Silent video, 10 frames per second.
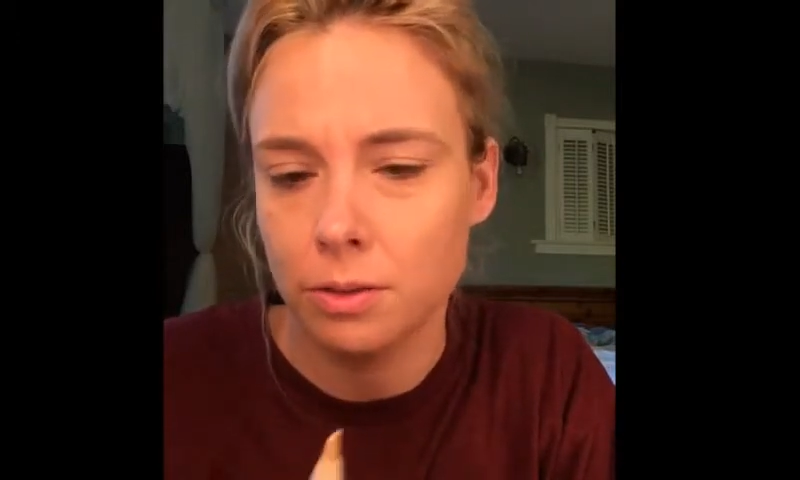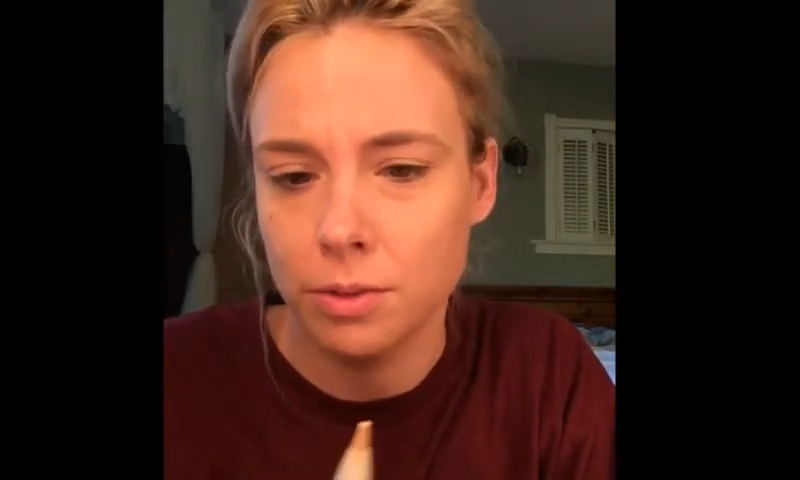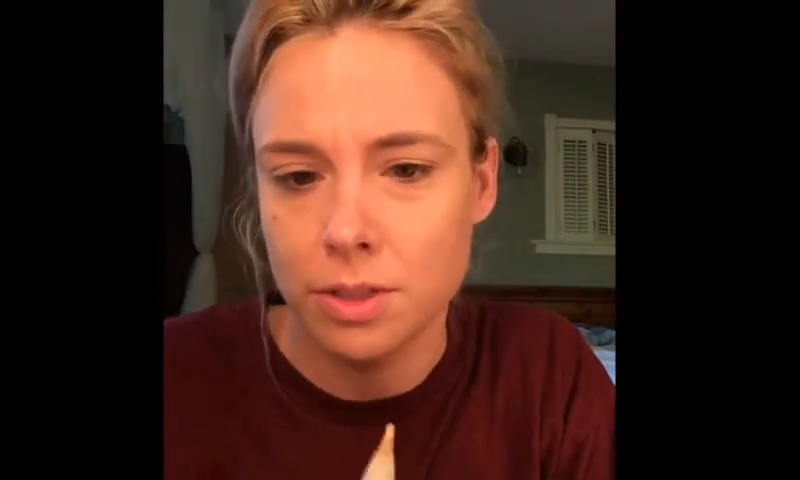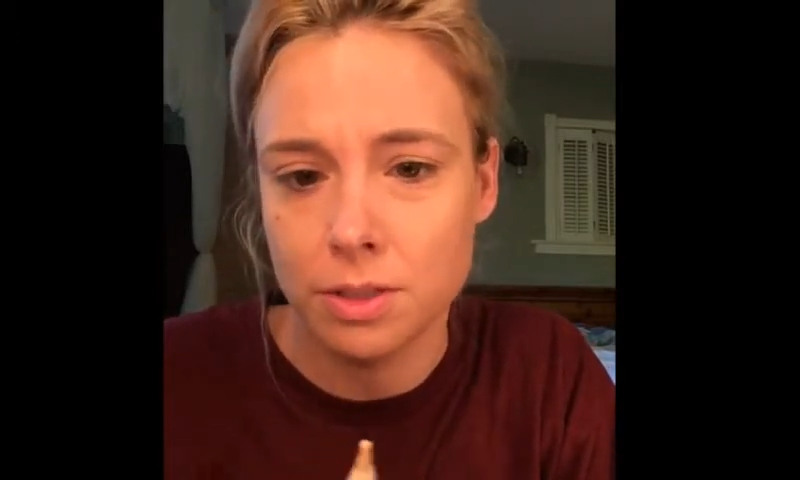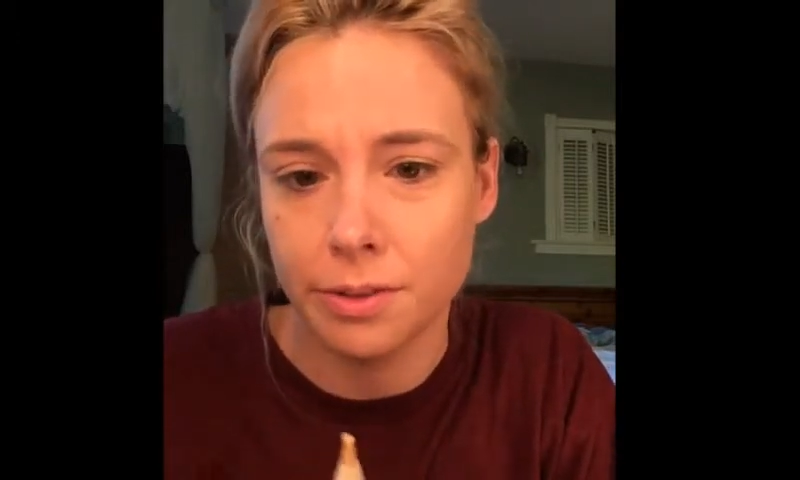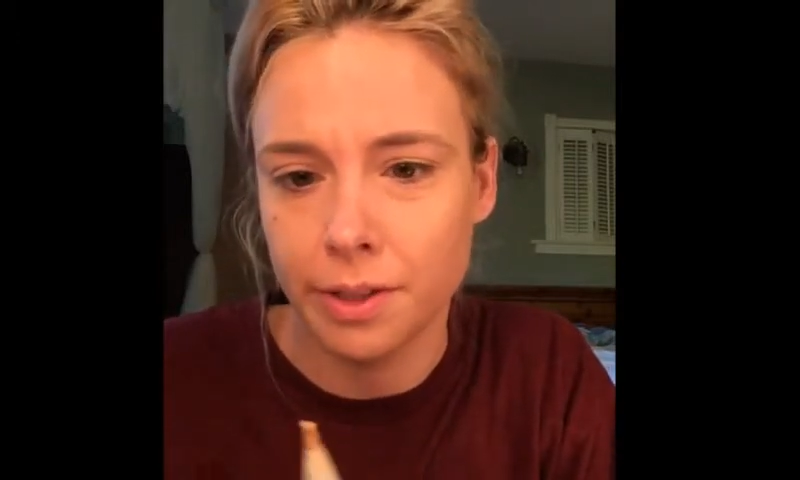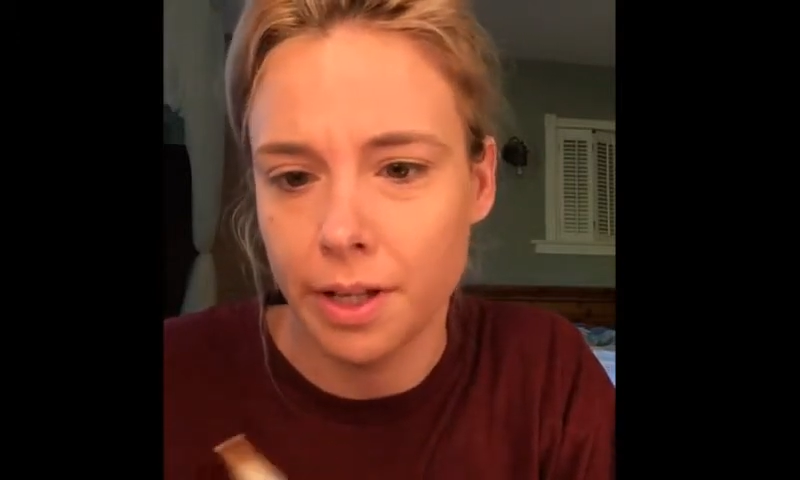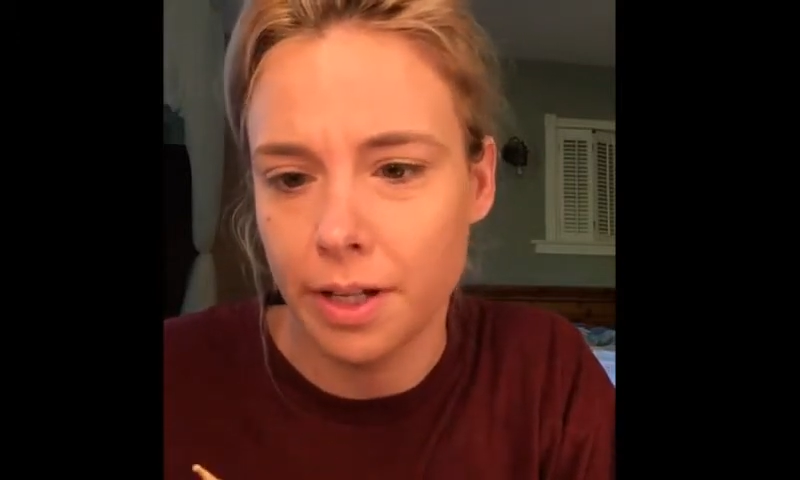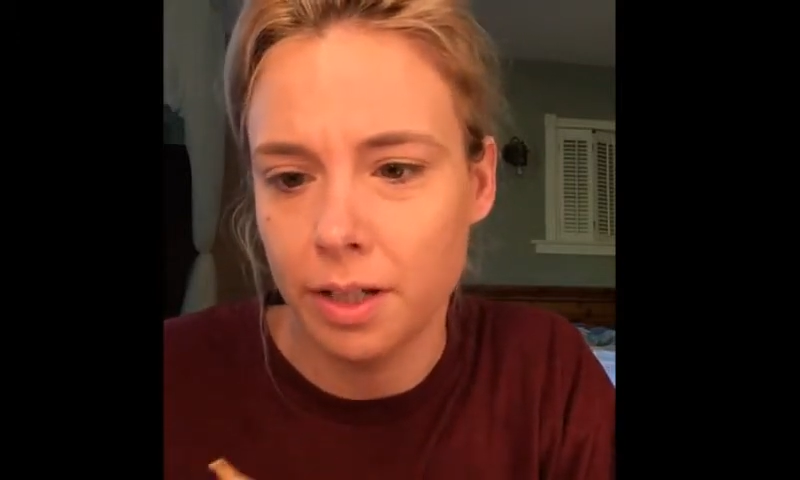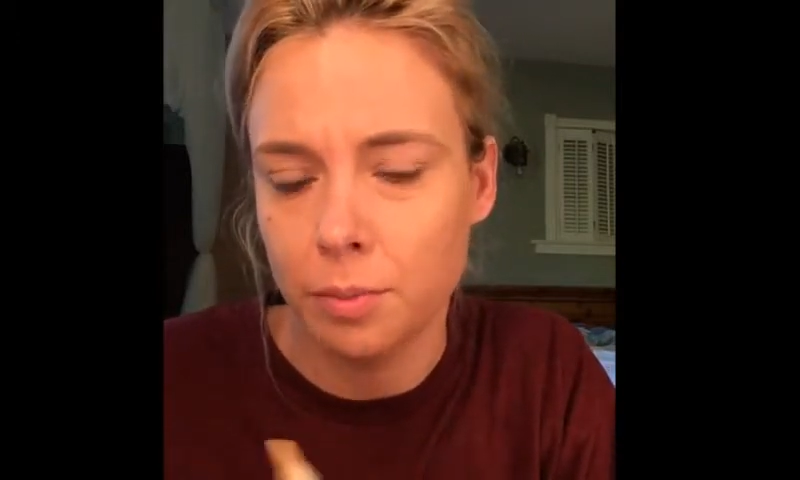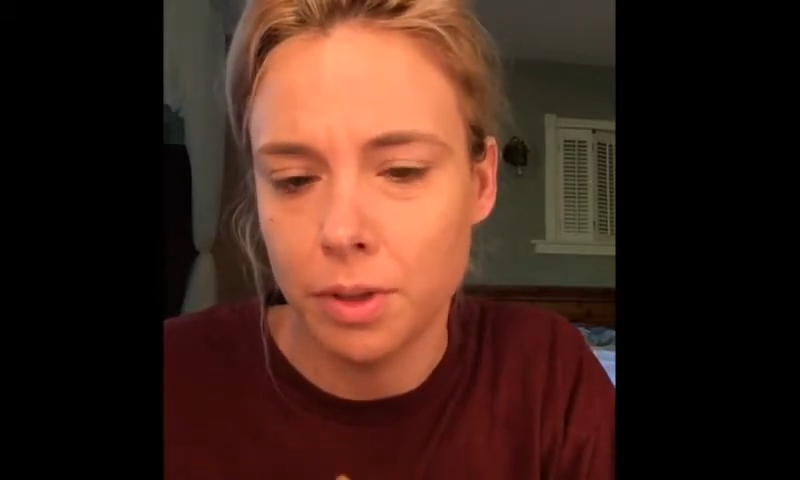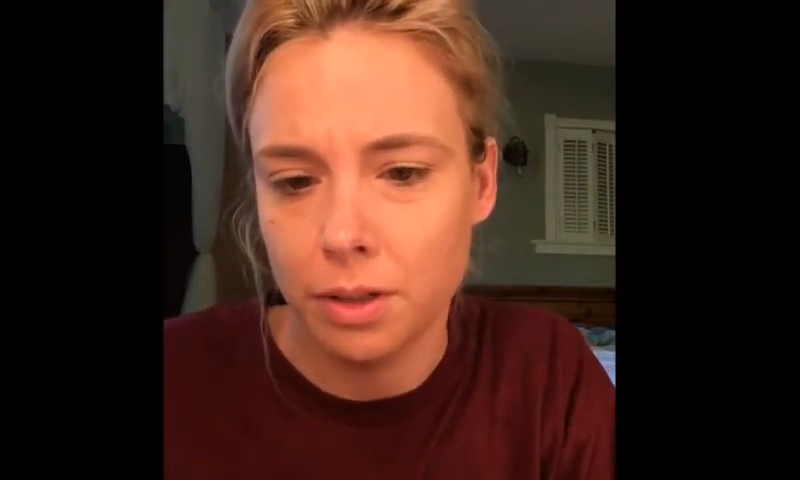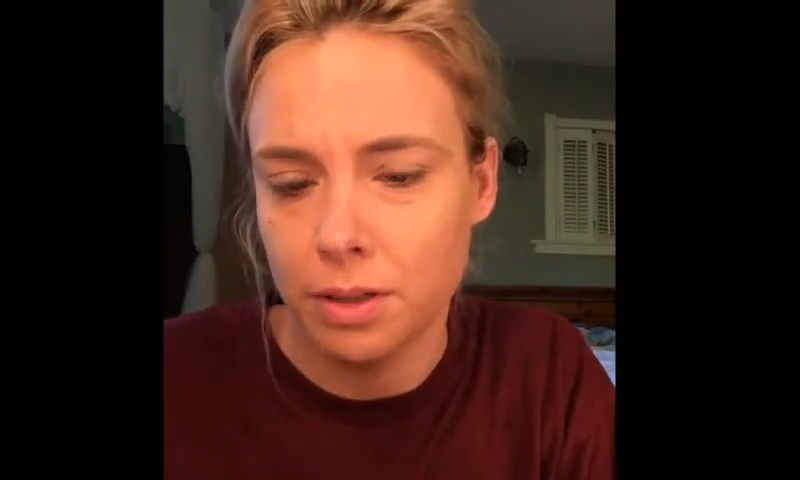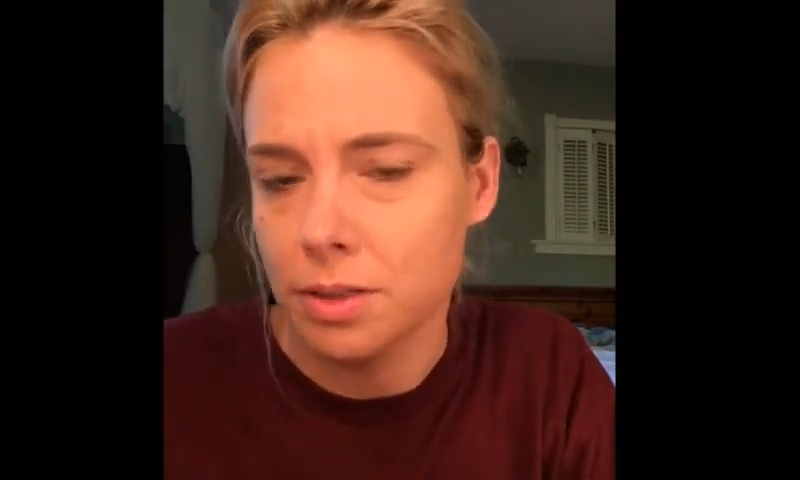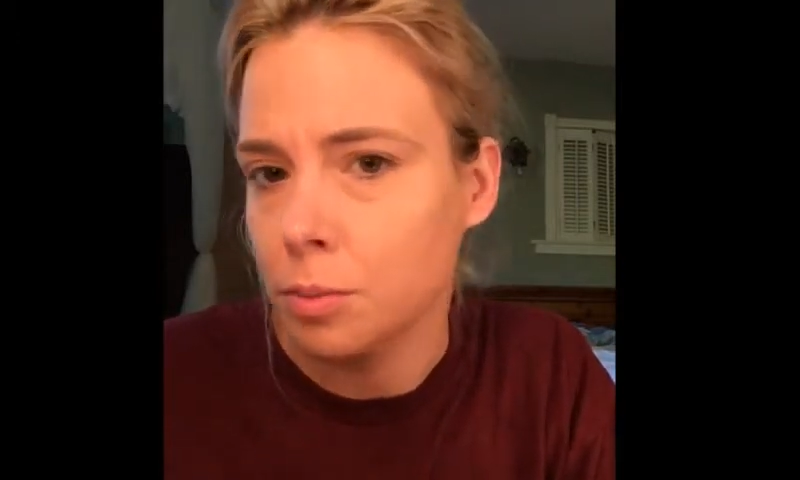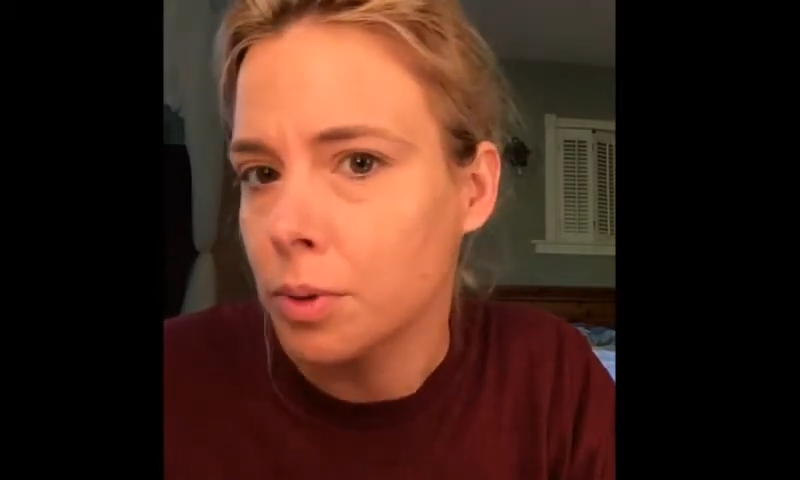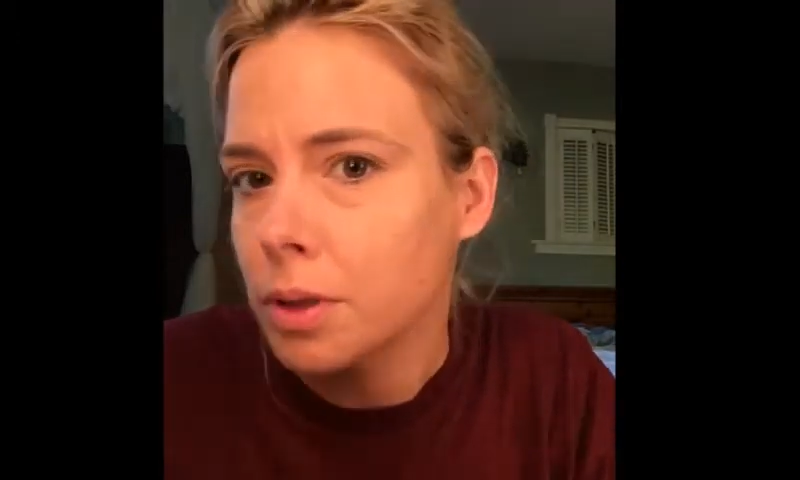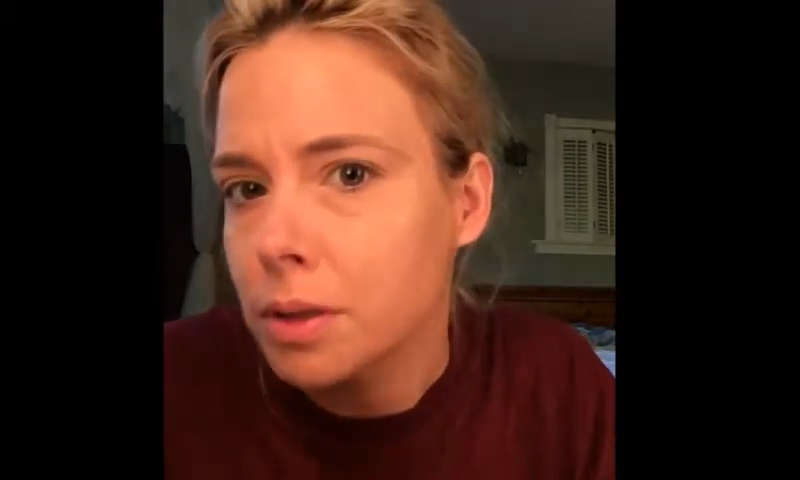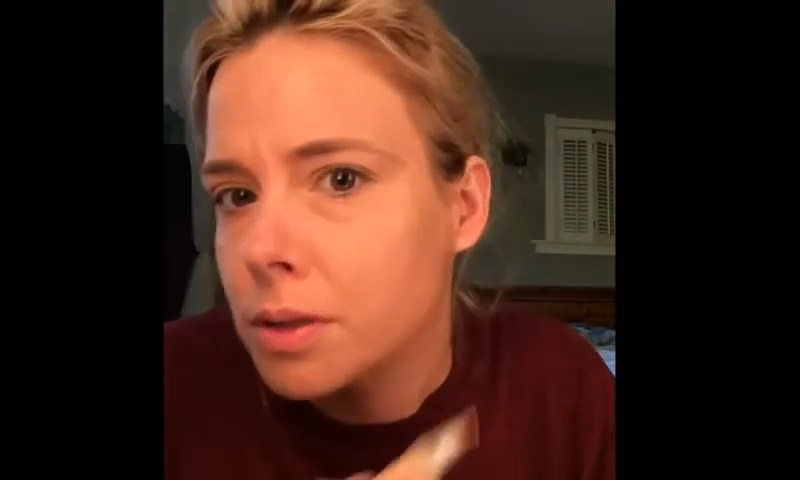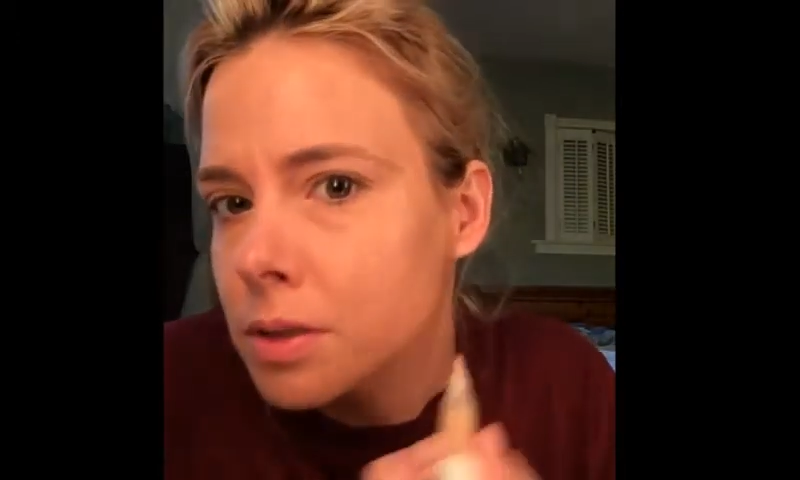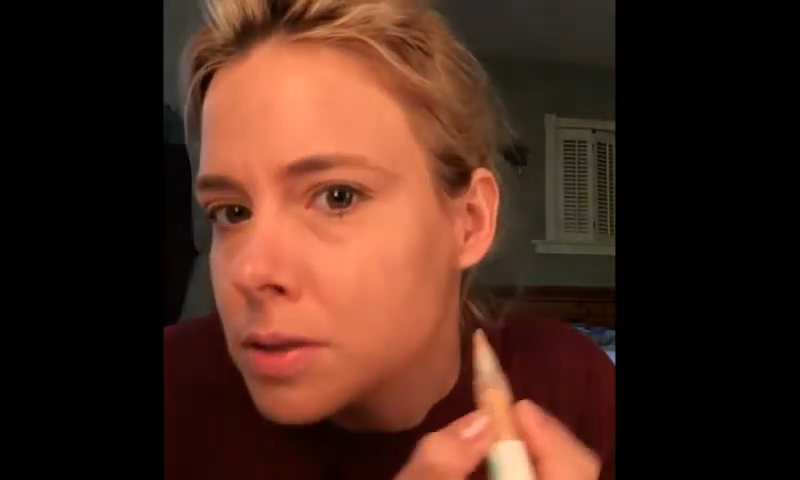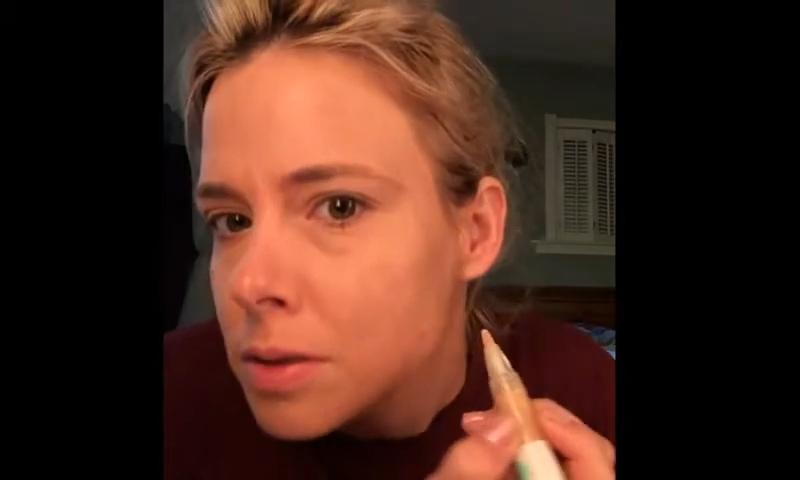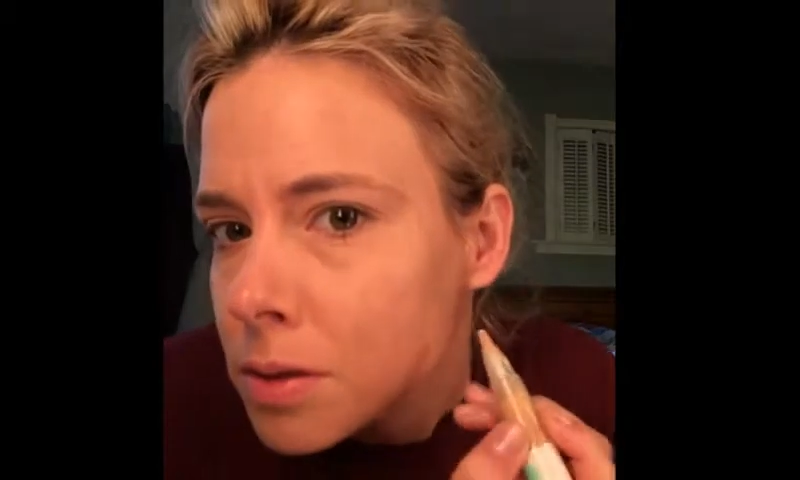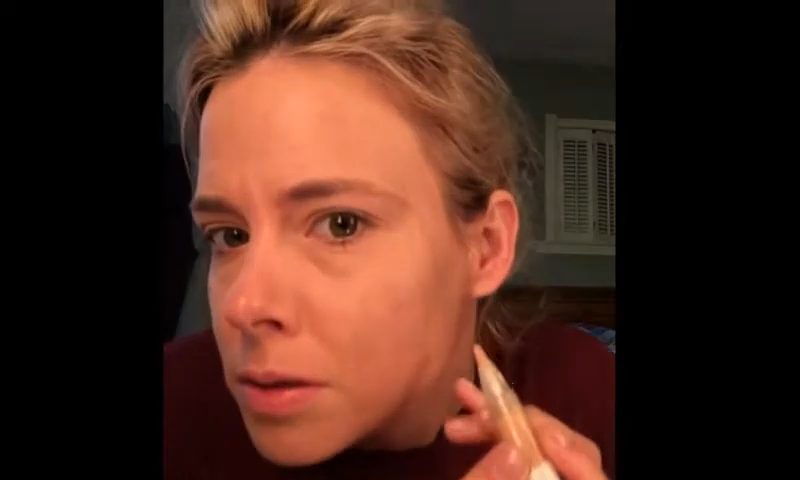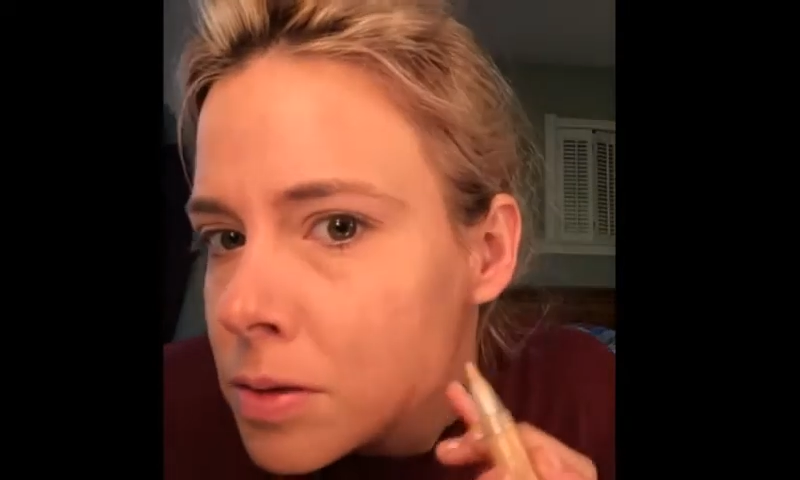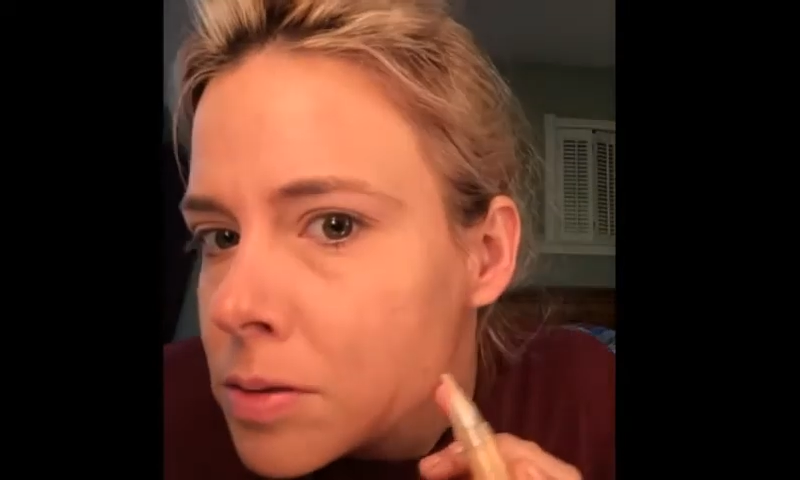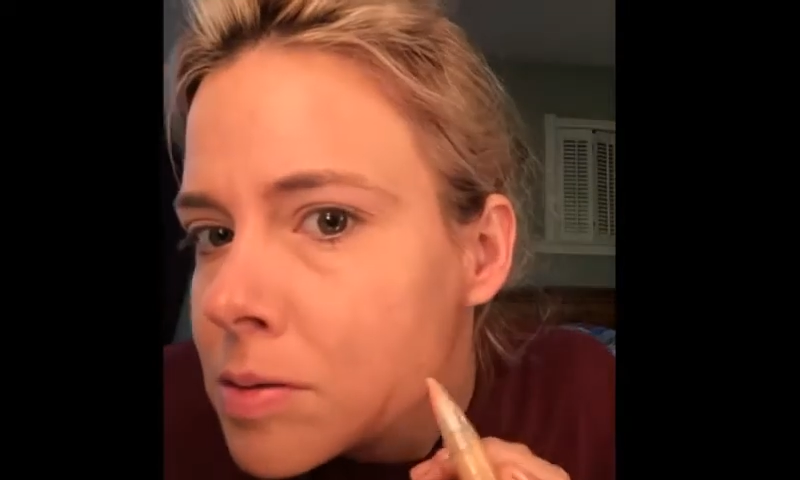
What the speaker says: Don't necessarily like it, but it is a pretty good concealer.